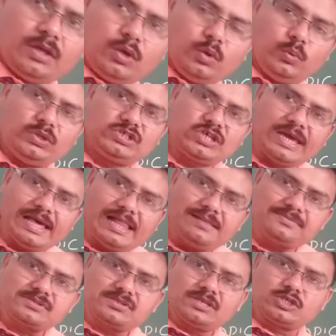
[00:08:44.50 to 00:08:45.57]
which
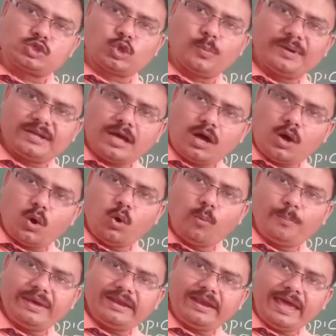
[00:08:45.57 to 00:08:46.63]
helps the stomata
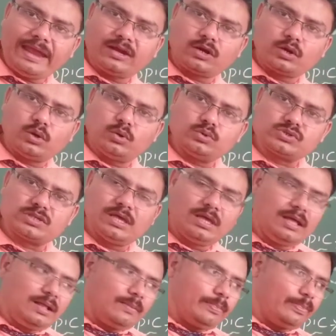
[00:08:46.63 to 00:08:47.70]
open and close.
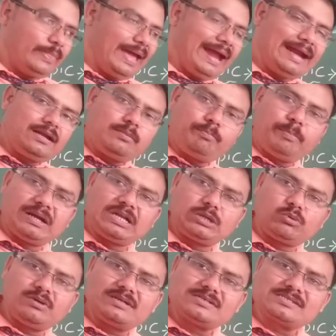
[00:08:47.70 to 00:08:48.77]
That
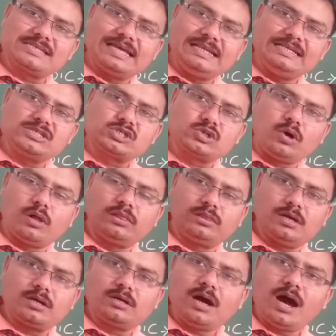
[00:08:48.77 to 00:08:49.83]
particular cell is
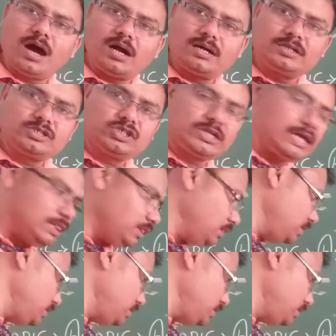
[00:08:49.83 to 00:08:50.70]
called the guard shell.